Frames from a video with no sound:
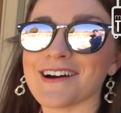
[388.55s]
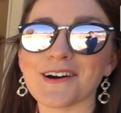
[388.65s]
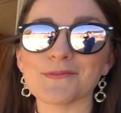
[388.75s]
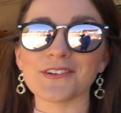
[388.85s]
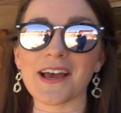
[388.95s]

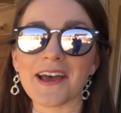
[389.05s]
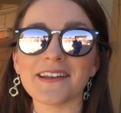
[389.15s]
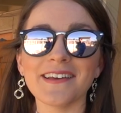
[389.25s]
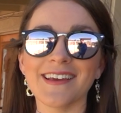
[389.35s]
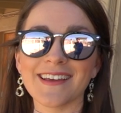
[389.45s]
you're not
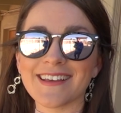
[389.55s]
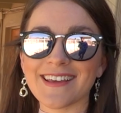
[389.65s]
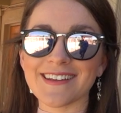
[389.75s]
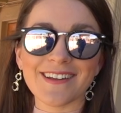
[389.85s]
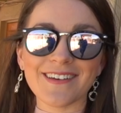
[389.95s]

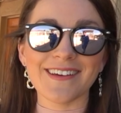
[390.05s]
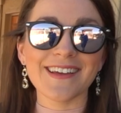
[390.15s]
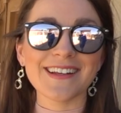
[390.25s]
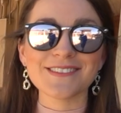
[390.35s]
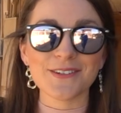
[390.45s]
getting
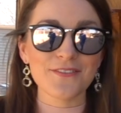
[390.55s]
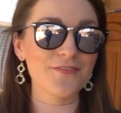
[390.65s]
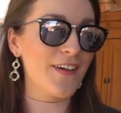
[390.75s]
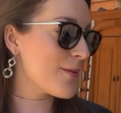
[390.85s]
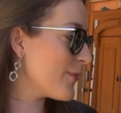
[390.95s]
any sort of
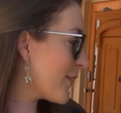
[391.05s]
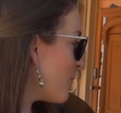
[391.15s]
fabric